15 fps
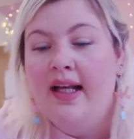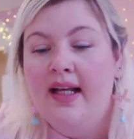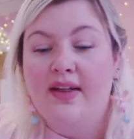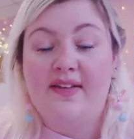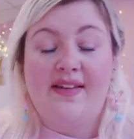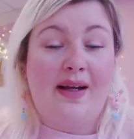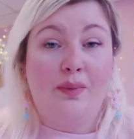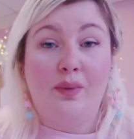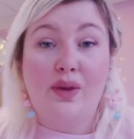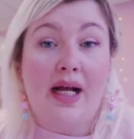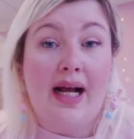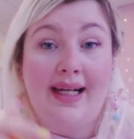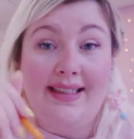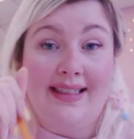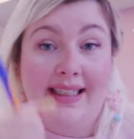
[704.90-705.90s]
because I would
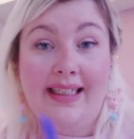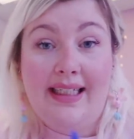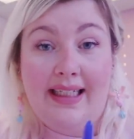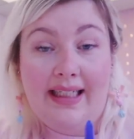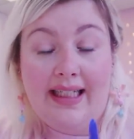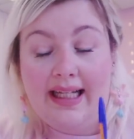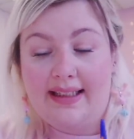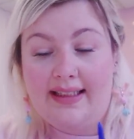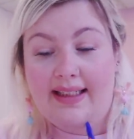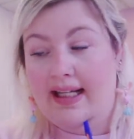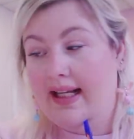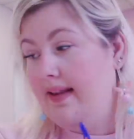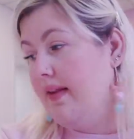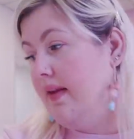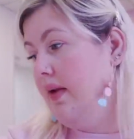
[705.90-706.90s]
ideally like to
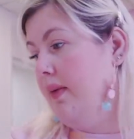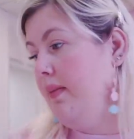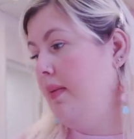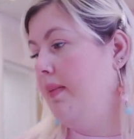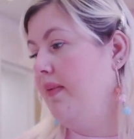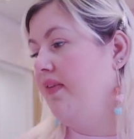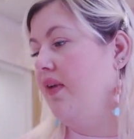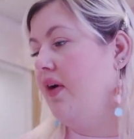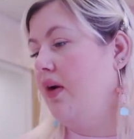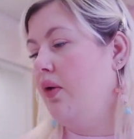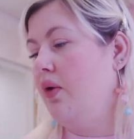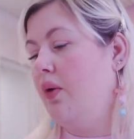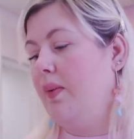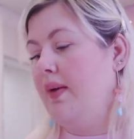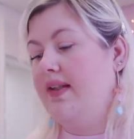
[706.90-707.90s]
get them before I
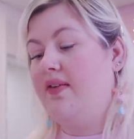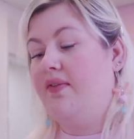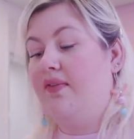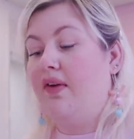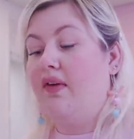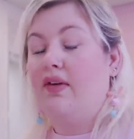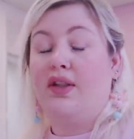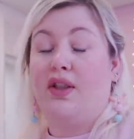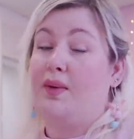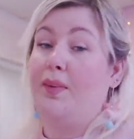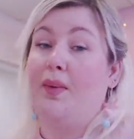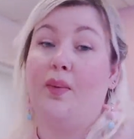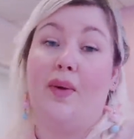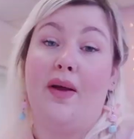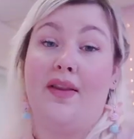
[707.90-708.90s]
go away to Florida,
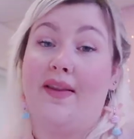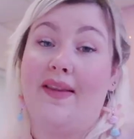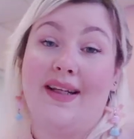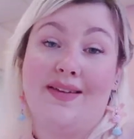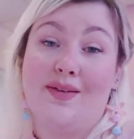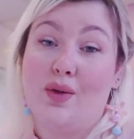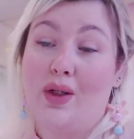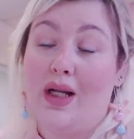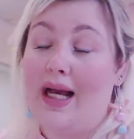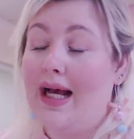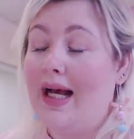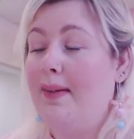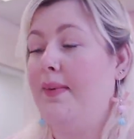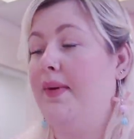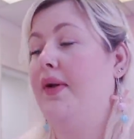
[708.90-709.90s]
but whether that's going to
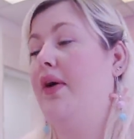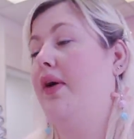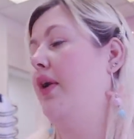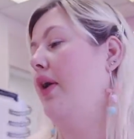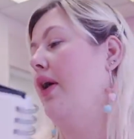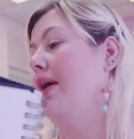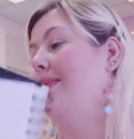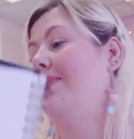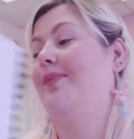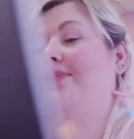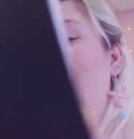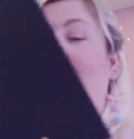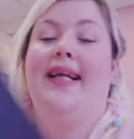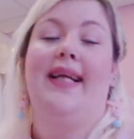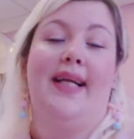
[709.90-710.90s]
happen or not,
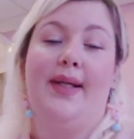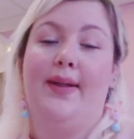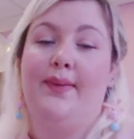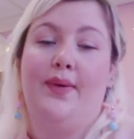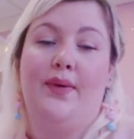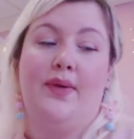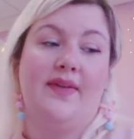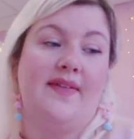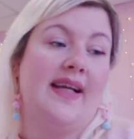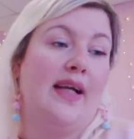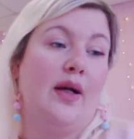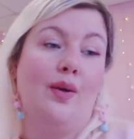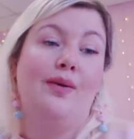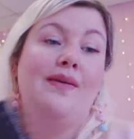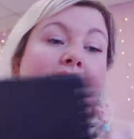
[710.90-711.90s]
who knows. I
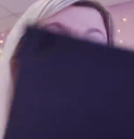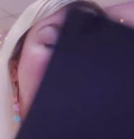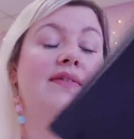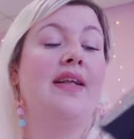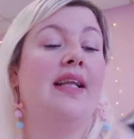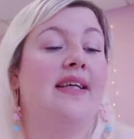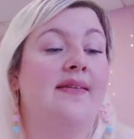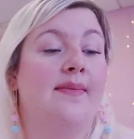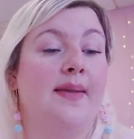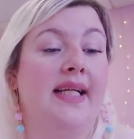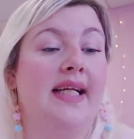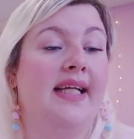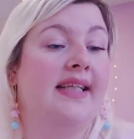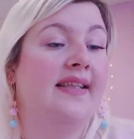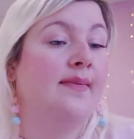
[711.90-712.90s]
always leave it last
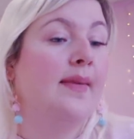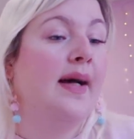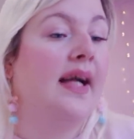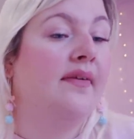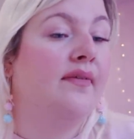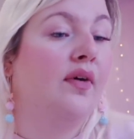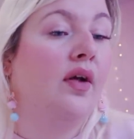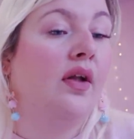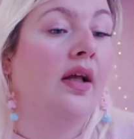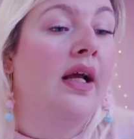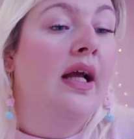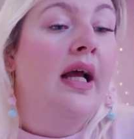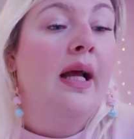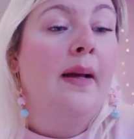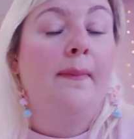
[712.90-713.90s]
minute, it's my fault,
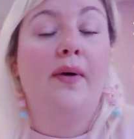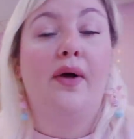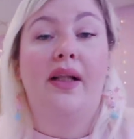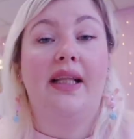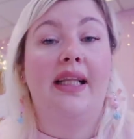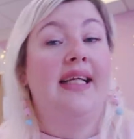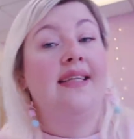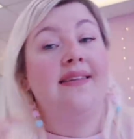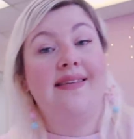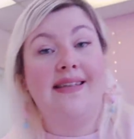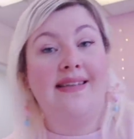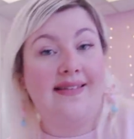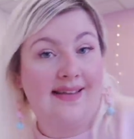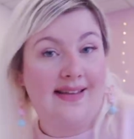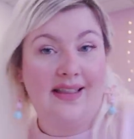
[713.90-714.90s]
but at least
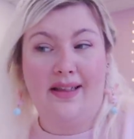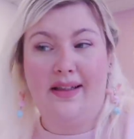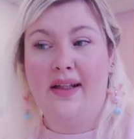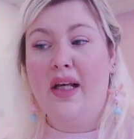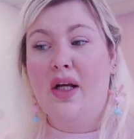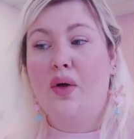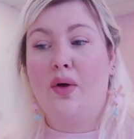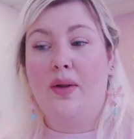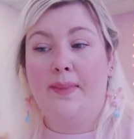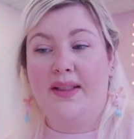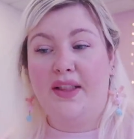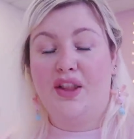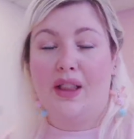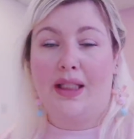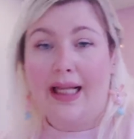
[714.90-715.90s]
it's still going to be
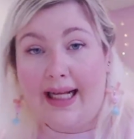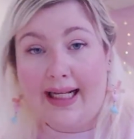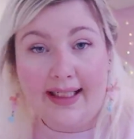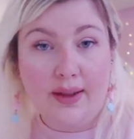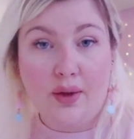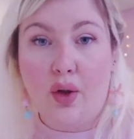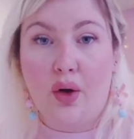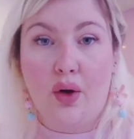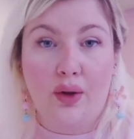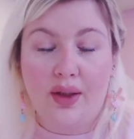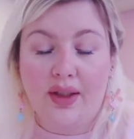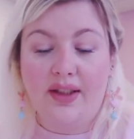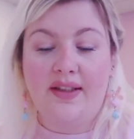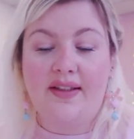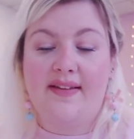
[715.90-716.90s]
July and
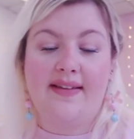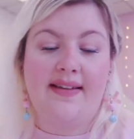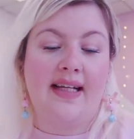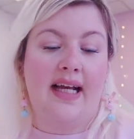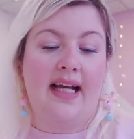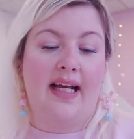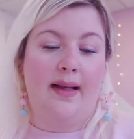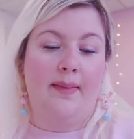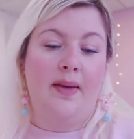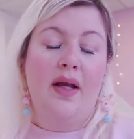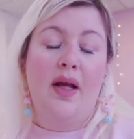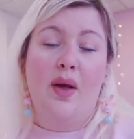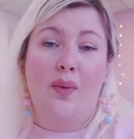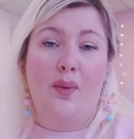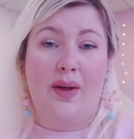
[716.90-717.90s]
August
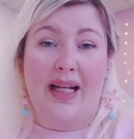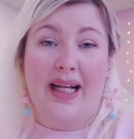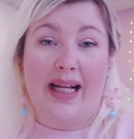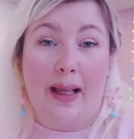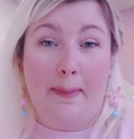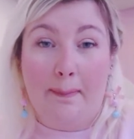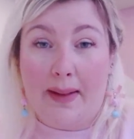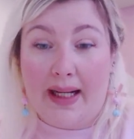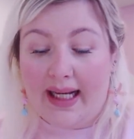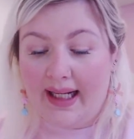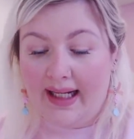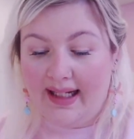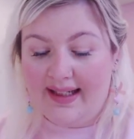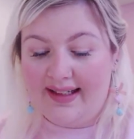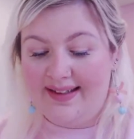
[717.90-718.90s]
when I get
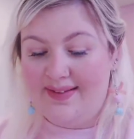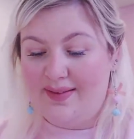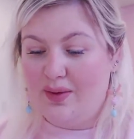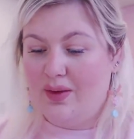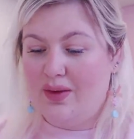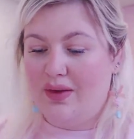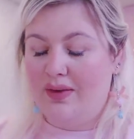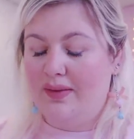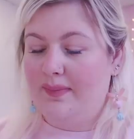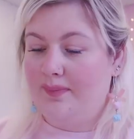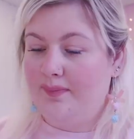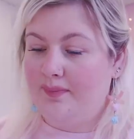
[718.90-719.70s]
back, so